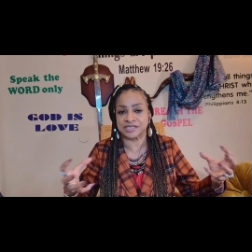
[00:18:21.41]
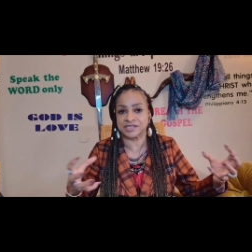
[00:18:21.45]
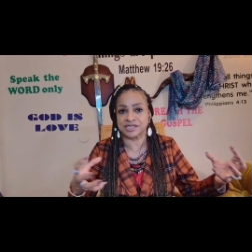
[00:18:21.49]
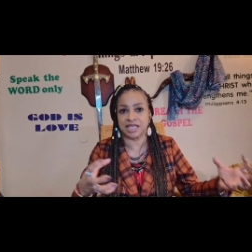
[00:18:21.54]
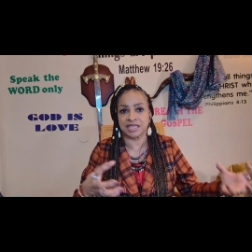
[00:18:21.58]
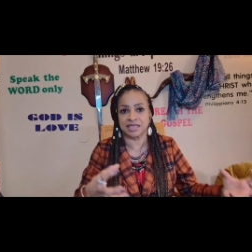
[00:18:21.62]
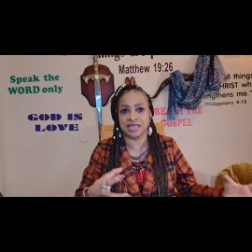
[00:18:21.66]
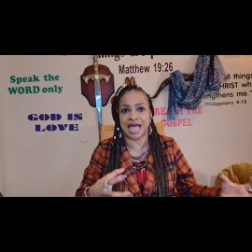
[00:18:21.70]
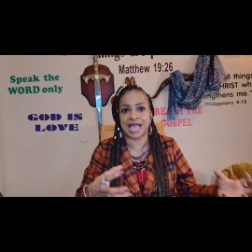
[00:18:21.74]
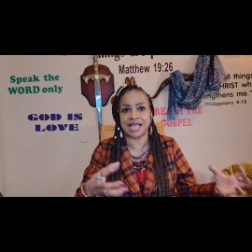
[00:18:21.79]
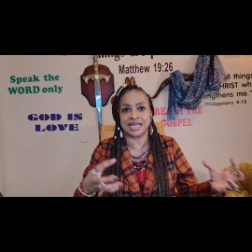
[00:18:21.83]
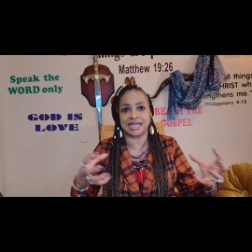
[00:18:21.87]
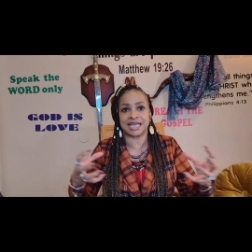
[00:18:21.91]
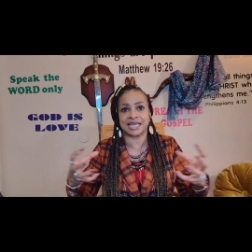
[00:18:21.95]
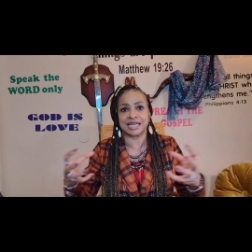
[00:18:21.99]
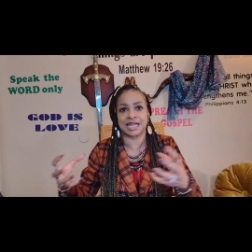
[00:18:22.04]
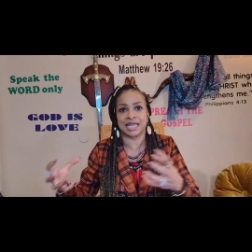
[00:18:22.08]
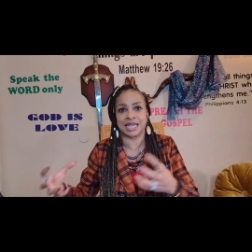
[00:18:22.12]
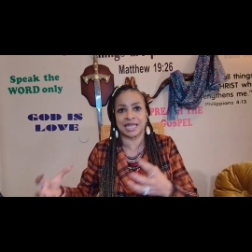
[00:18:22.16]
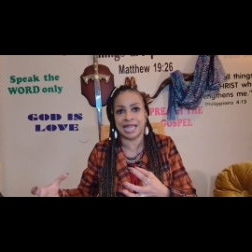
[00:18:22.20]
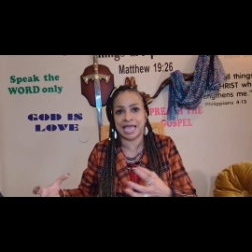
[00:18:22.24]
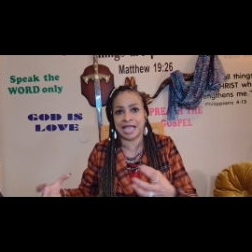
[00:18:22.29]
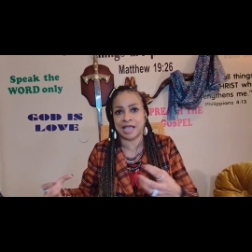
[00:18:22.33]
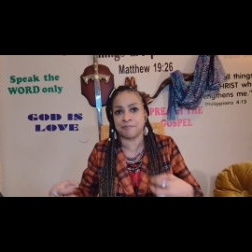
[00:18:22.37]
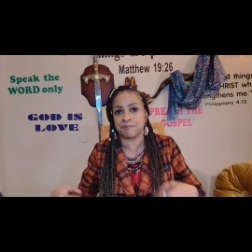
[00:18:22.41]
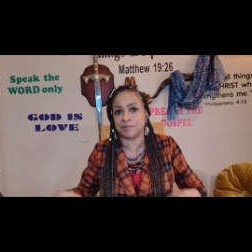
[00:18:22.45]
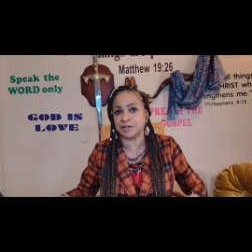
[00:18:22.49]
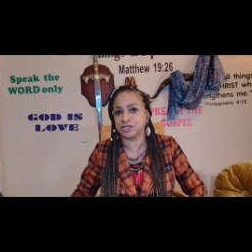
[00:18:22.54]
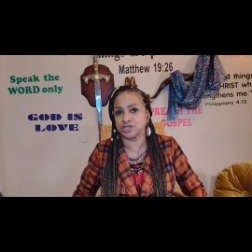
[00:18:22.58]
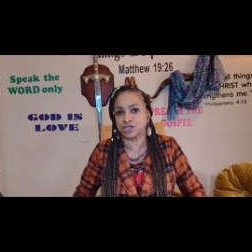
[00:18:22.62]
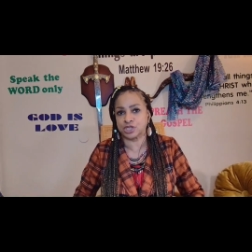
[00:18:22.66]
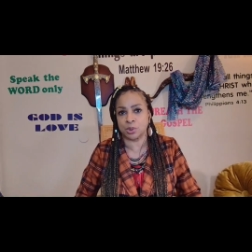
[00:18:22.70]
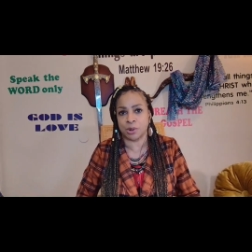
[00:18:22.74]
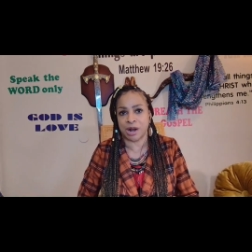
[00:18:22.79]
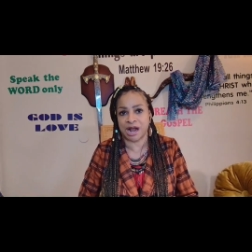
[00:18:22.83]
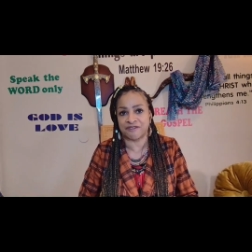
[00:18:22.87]
It's a light and a lamp
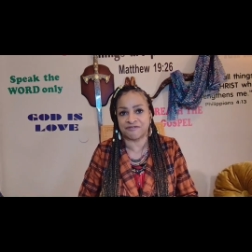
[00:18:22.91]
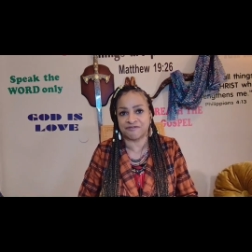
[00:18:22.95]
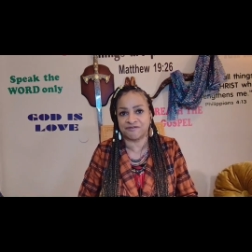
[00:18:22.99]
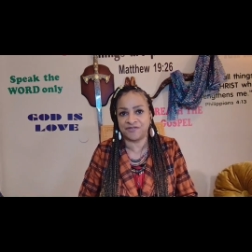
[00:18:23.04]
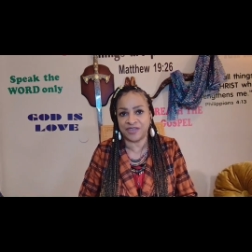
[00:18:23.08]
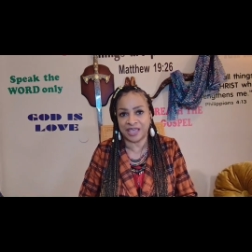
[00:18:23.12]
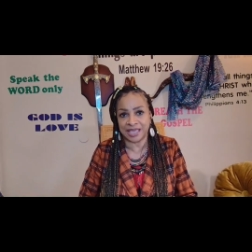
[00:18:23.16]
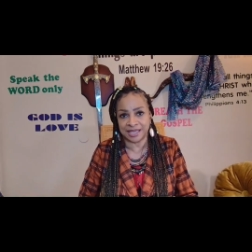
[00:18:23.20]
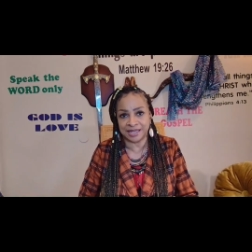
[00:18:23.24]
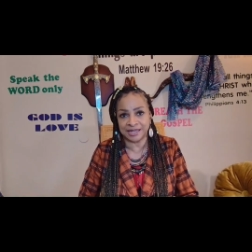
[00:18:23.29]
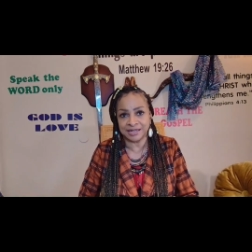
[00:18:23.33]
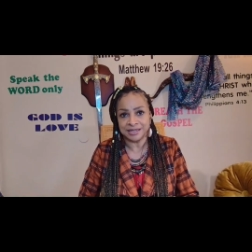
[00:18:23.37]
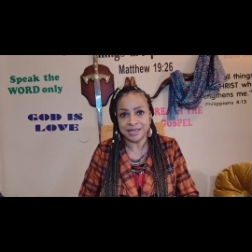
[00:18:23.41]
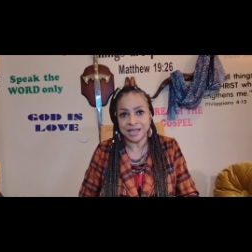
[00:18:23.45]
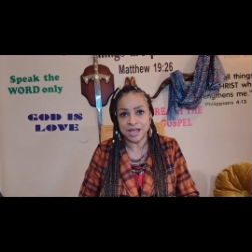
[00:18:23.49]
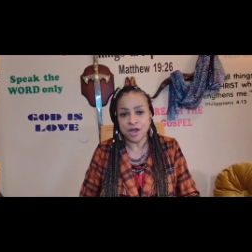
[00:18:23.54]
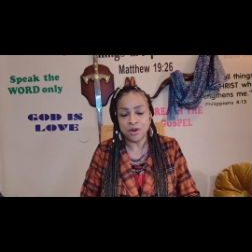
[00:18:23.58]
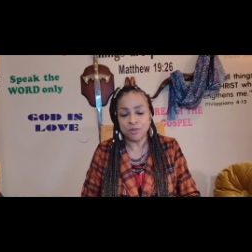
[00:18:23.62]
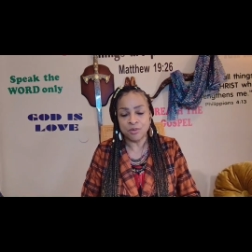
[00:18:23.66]
unto our feet,